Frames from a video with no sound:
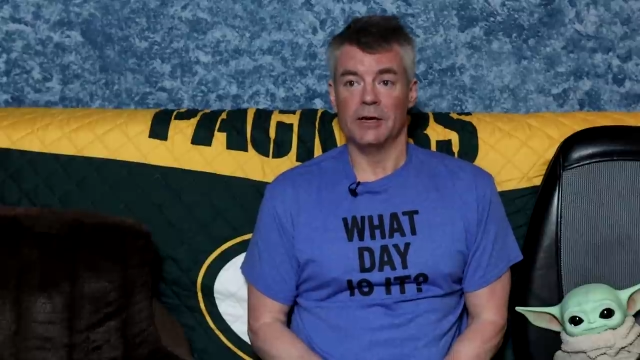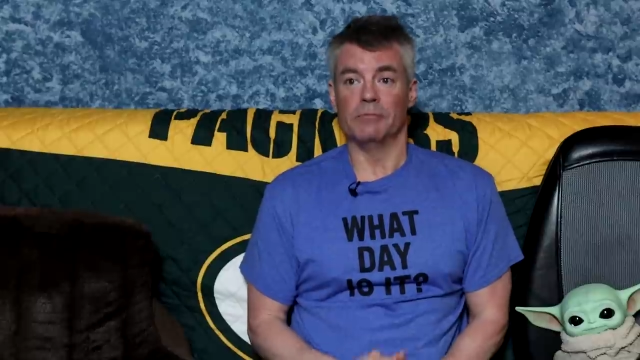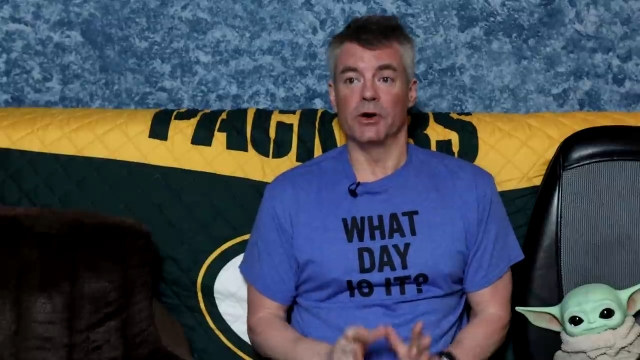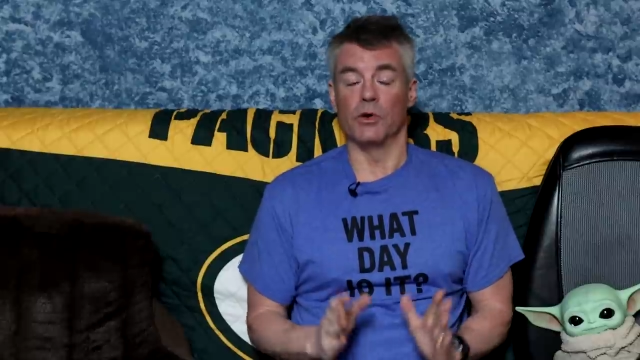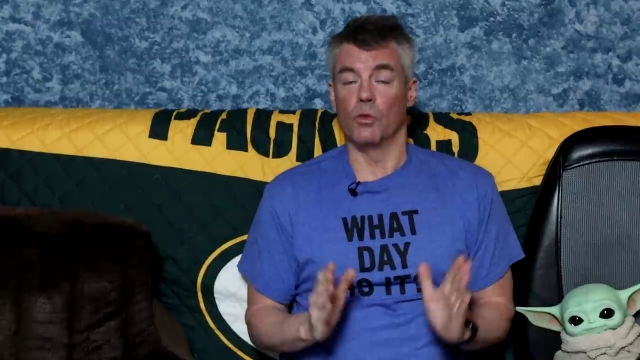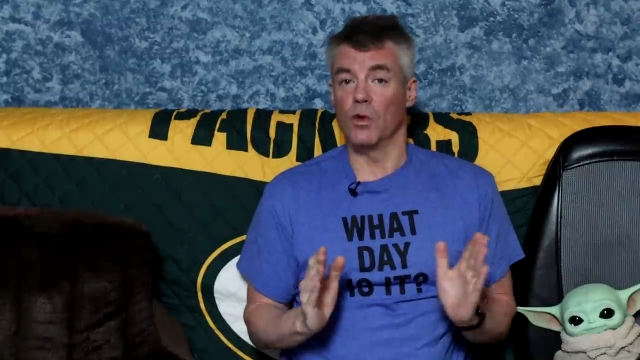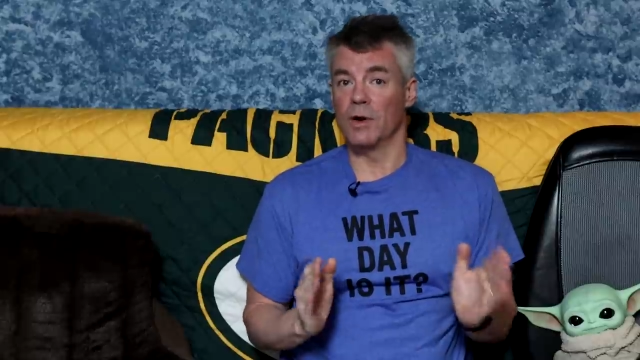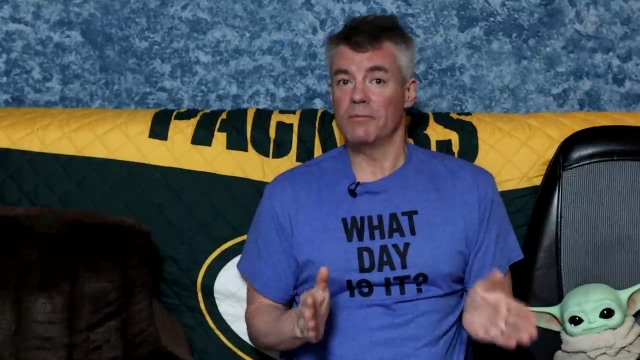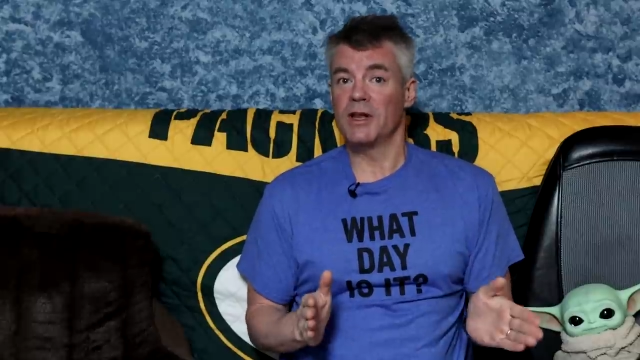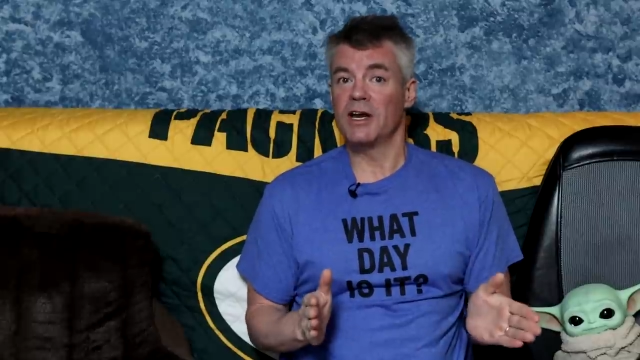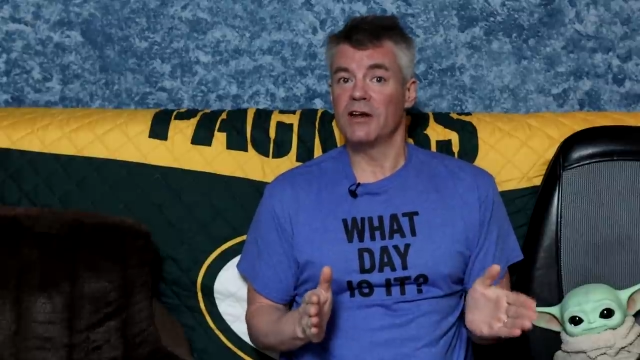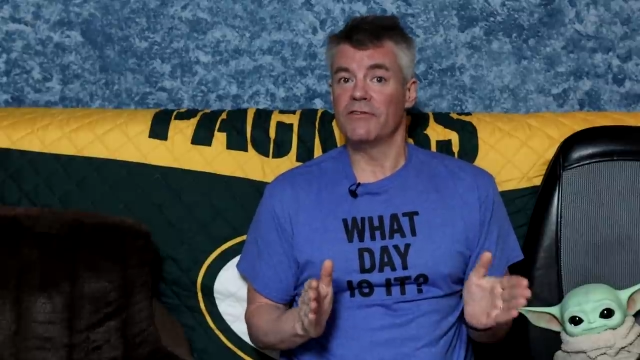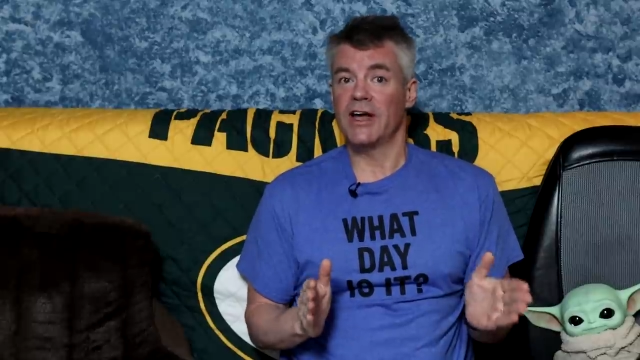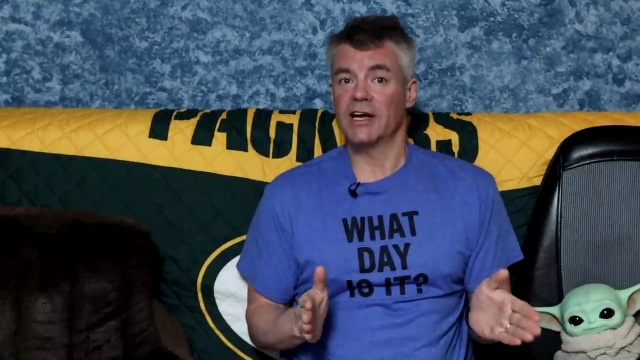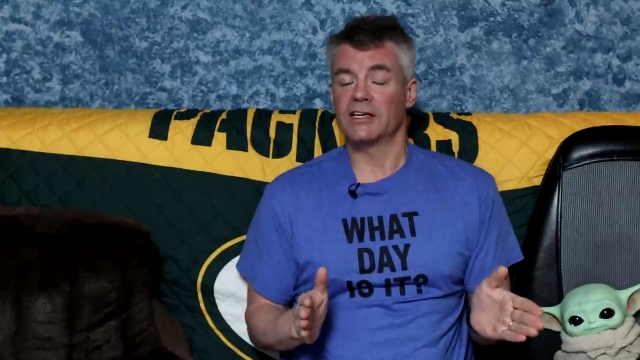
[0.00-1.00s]
But one
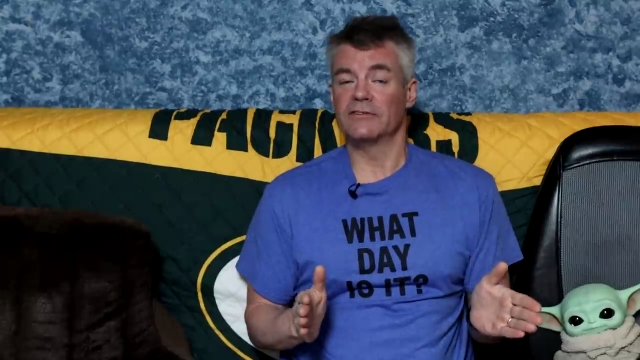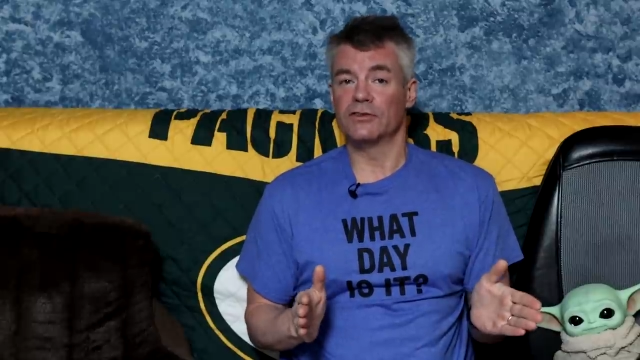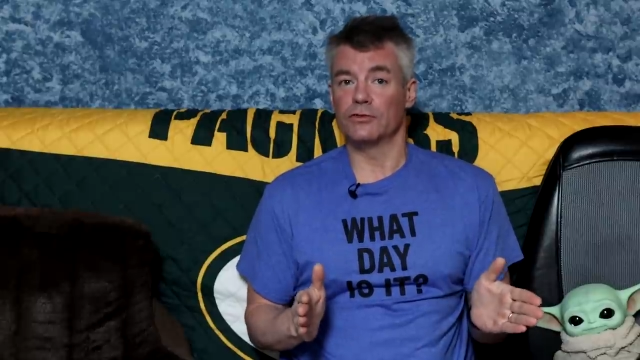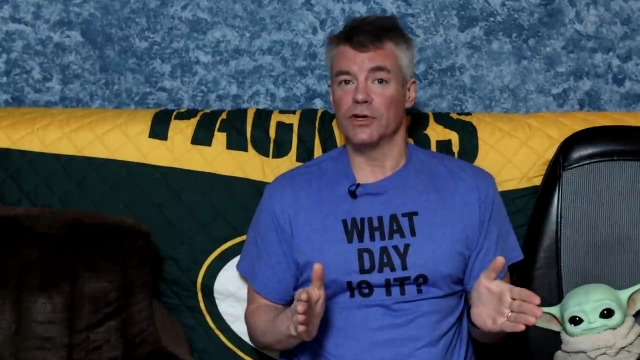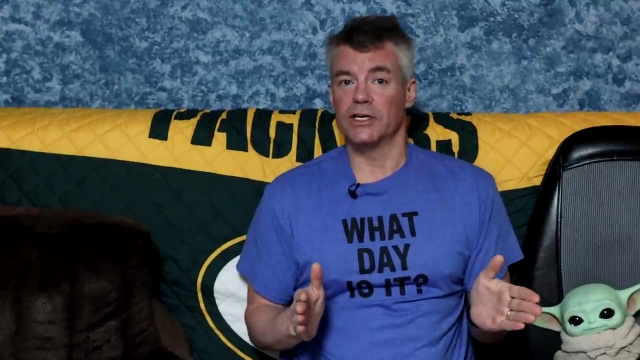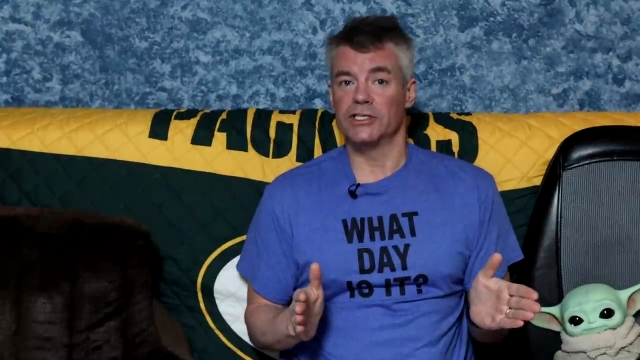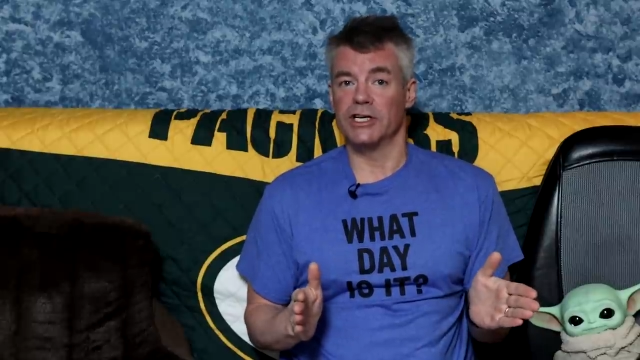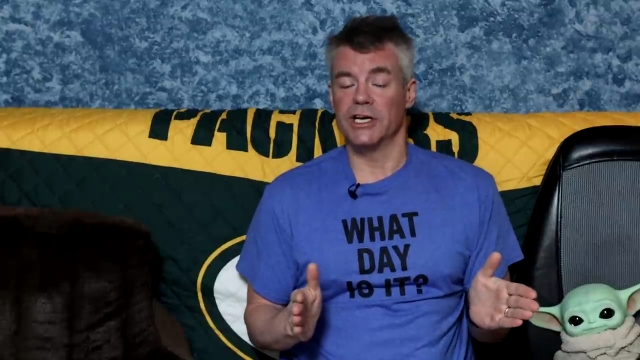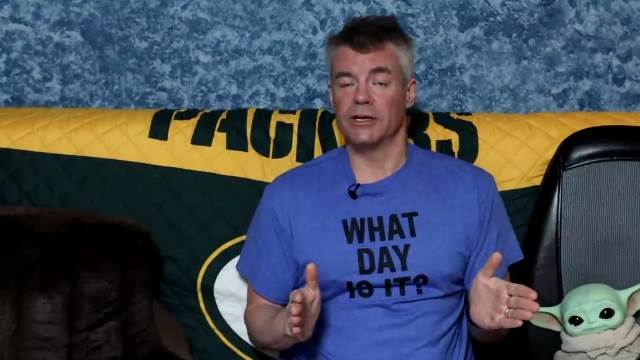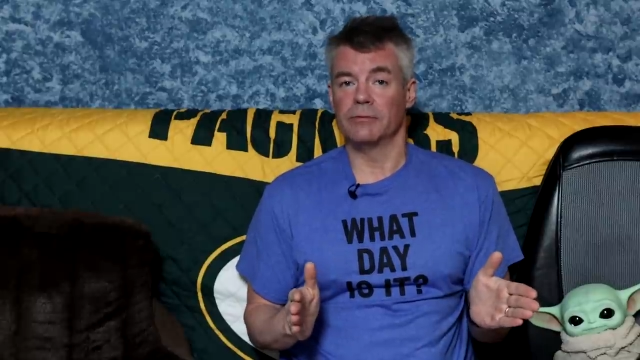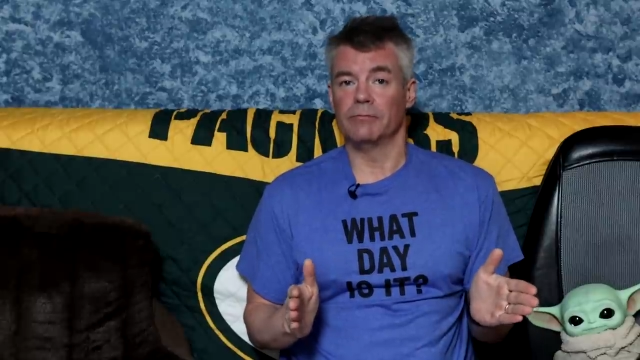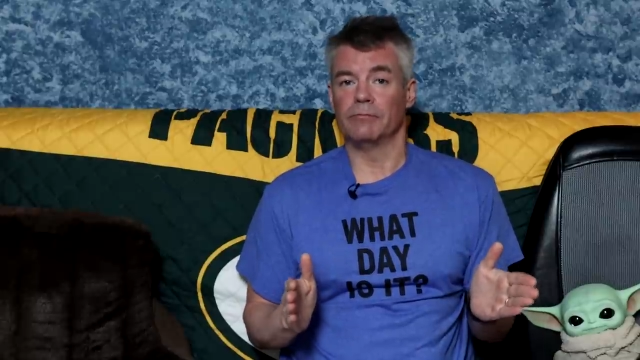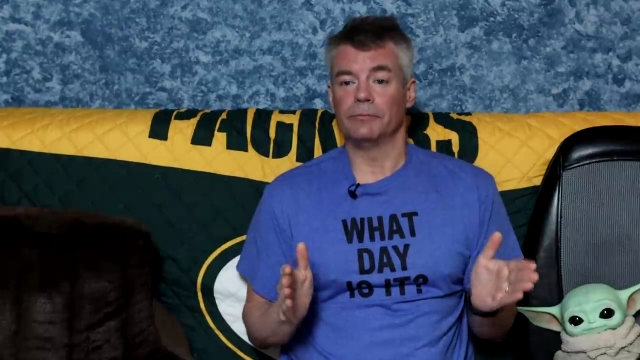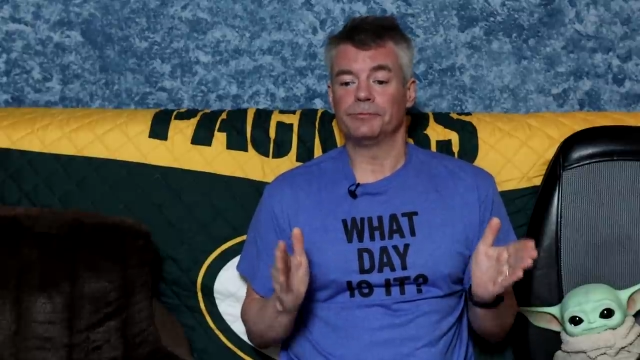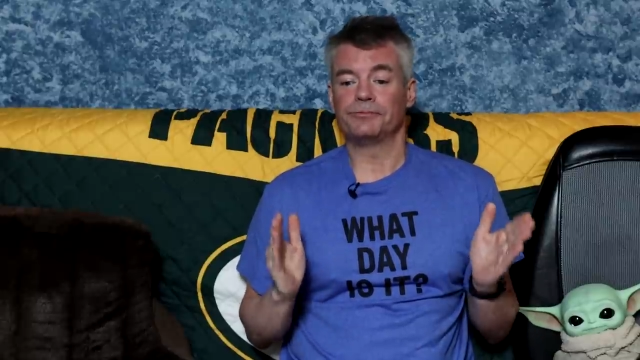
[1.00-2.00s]
minute of active stretching